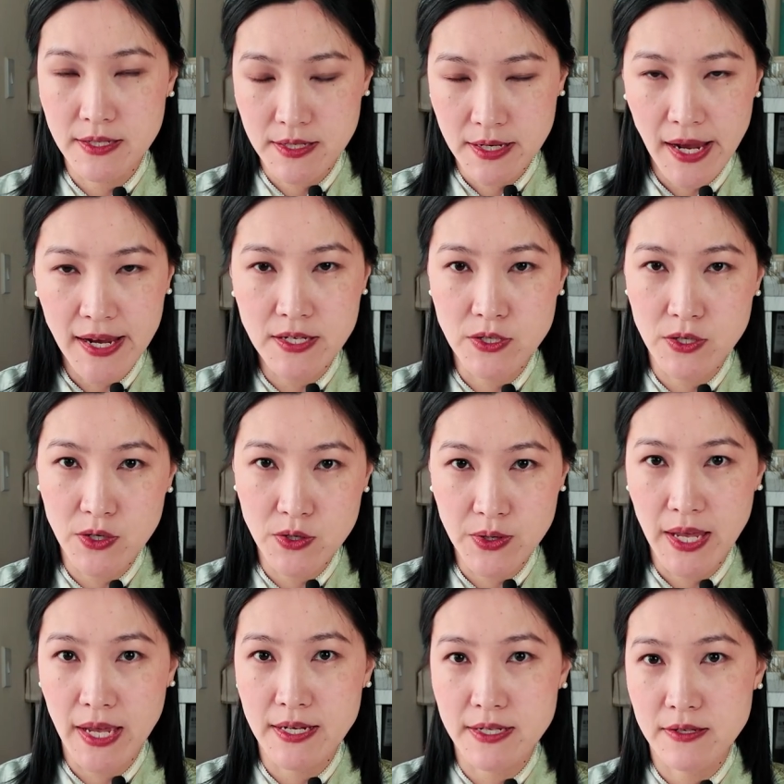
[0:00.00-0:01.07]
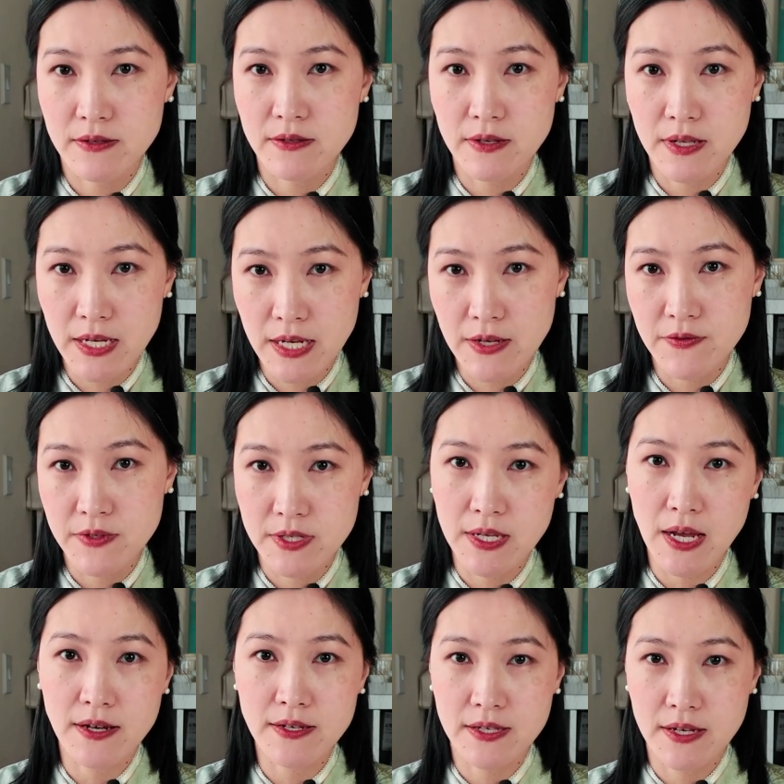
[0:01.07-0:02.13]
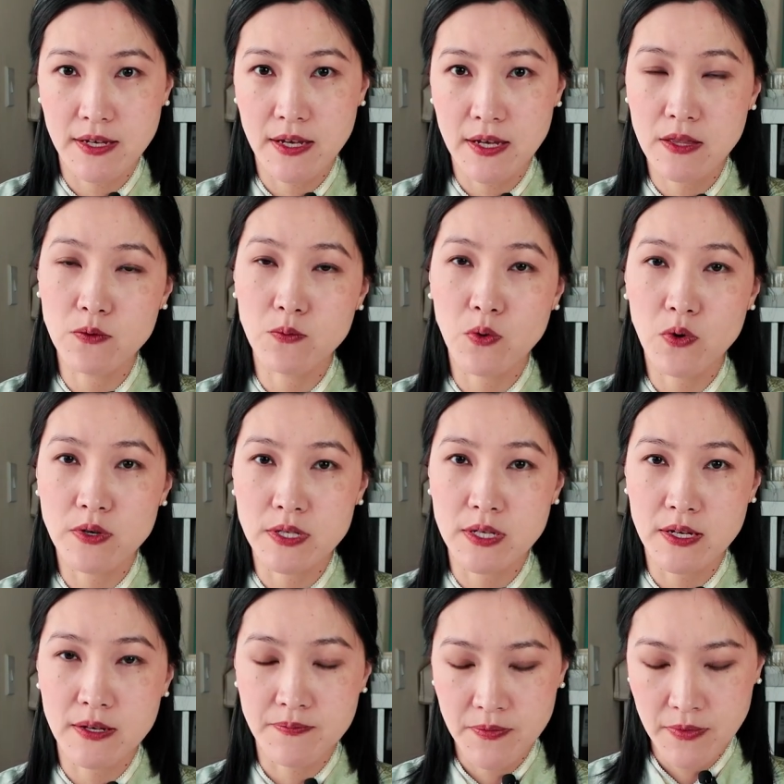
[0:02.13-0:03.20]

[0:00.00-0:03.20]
It's nice to look at the leaves dancing in the water.